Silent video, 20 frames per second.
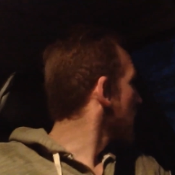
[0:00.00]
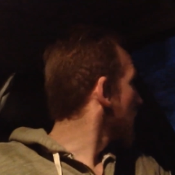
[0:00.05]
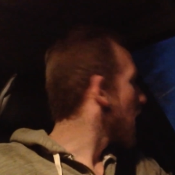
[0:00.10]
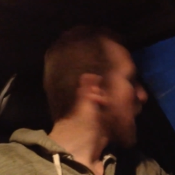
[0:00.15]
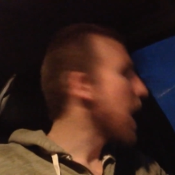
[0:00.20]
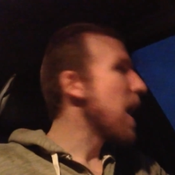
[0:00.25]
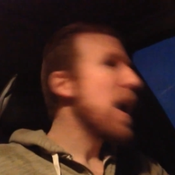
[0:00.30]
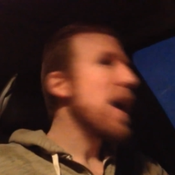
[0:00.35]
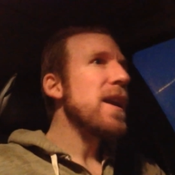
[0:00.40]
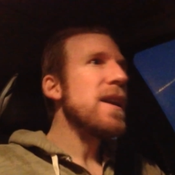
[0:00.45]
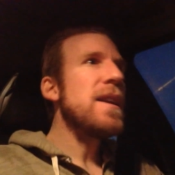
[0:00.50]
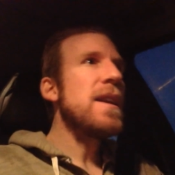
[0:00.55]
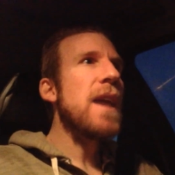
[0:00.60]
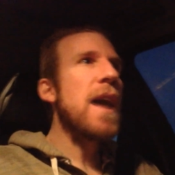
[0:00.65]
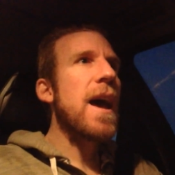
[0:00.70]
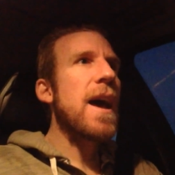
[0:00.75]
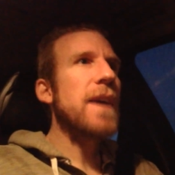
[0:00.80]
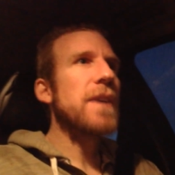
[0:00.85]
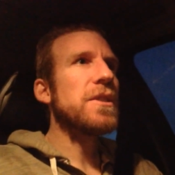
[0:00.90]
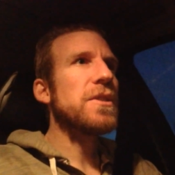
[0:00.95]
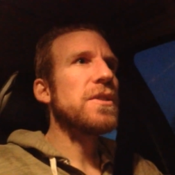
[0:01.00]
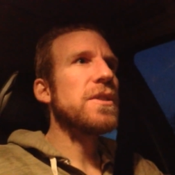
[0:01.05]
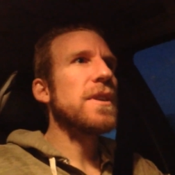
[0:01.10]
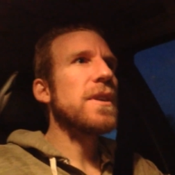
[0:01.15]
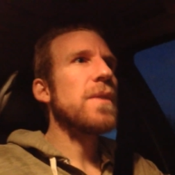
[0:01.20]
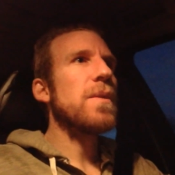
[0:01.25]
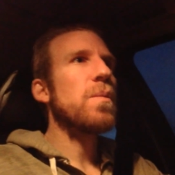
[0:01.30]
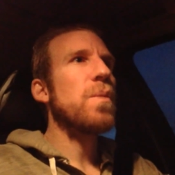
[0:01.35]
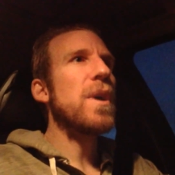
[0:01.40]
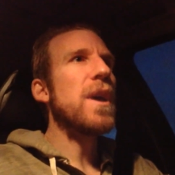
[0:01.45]
Uh, next,
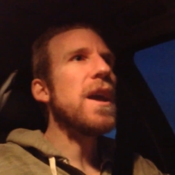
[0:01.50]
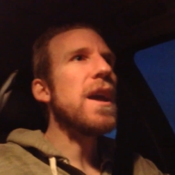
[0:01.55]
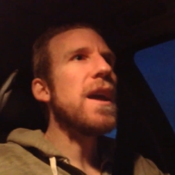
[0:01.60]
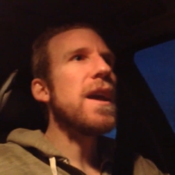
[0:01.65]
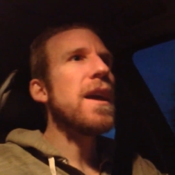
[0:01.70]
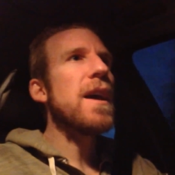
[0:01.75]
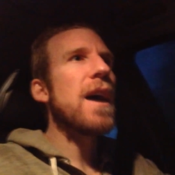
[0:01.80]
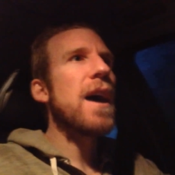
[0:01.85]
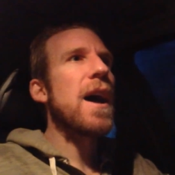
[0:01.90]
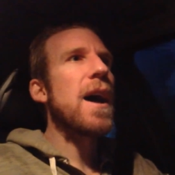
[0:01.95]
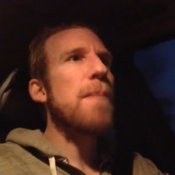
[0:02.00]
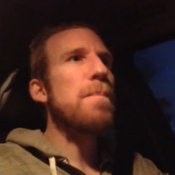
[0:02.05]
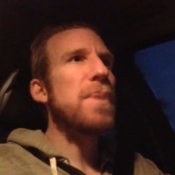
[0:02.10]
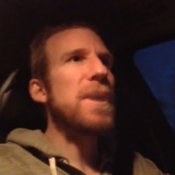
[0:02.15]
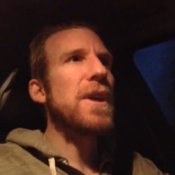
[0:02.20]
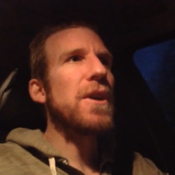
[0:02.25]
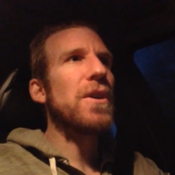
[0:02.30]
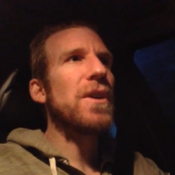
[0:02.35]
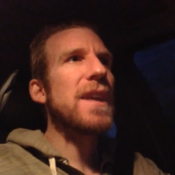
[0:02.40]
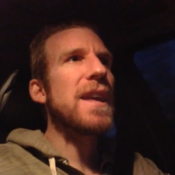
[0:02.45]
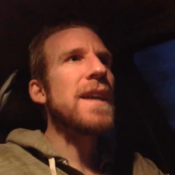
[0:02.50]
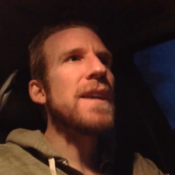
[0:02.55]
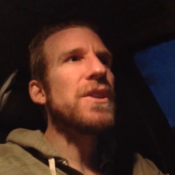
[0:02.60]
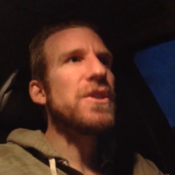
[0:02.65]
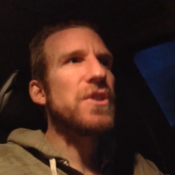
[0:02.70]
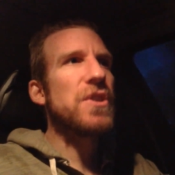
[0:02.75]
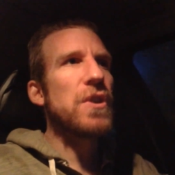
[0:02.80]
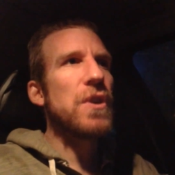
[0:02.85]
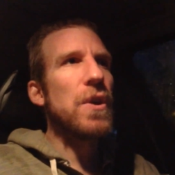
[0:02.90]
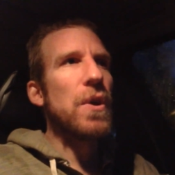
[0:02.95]
we uh, peered
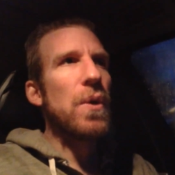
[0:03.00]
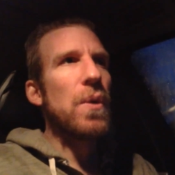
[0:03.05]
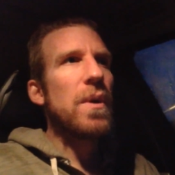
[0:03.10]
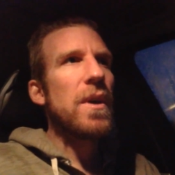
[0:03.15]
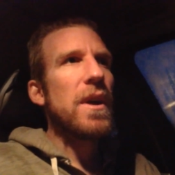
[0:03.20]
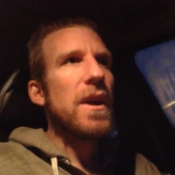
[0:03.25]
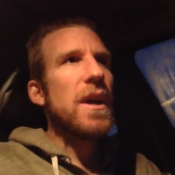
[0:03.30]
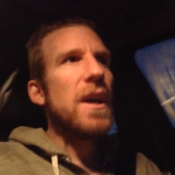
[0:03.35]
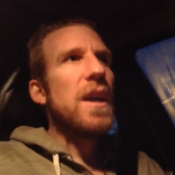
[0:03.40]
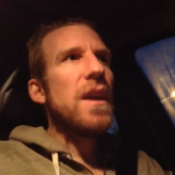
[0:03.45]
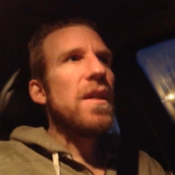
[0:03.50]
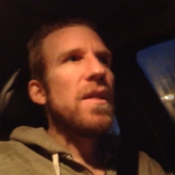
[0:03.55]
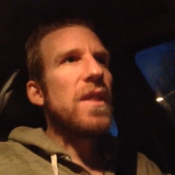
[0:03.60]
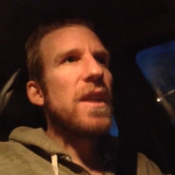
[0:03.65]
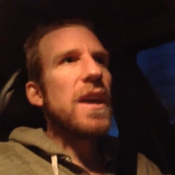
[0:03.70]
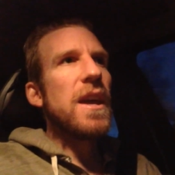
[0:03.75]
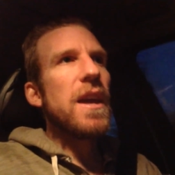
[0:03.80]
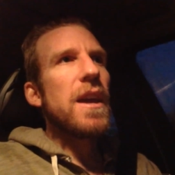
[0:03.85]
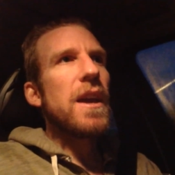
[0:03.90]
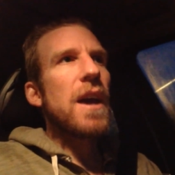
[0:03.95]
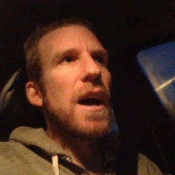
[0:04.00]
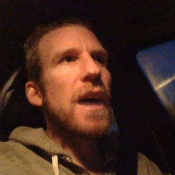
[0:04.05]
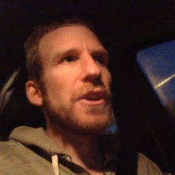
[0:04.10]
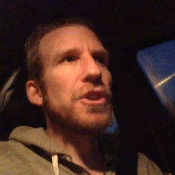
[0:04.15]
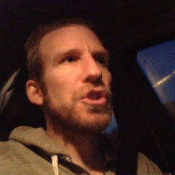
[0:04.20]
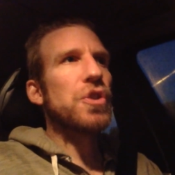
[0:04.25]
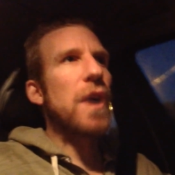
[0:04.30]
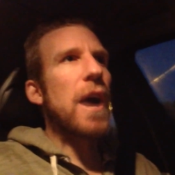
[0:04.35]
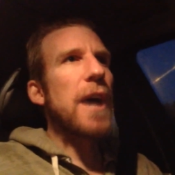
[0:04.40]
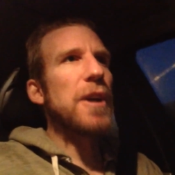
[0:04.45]
into the uh,
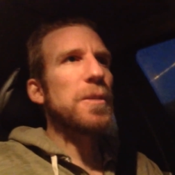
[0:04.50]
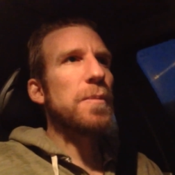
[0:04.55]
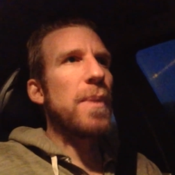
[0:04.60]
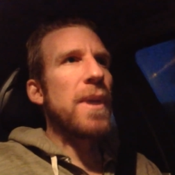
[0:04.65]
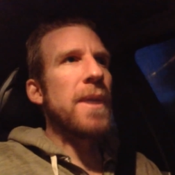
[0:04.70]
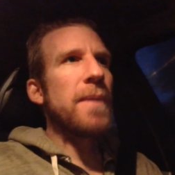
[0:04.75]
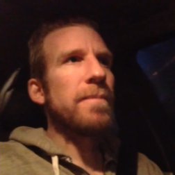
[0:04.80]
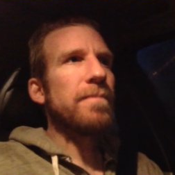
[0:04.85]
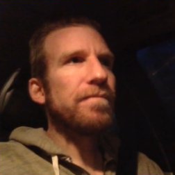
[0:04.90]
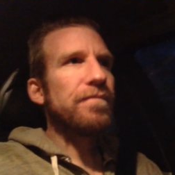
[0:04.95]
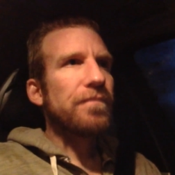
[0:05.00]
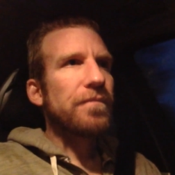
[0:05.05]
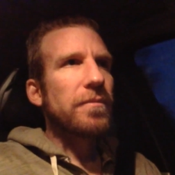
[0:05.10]
trash bin,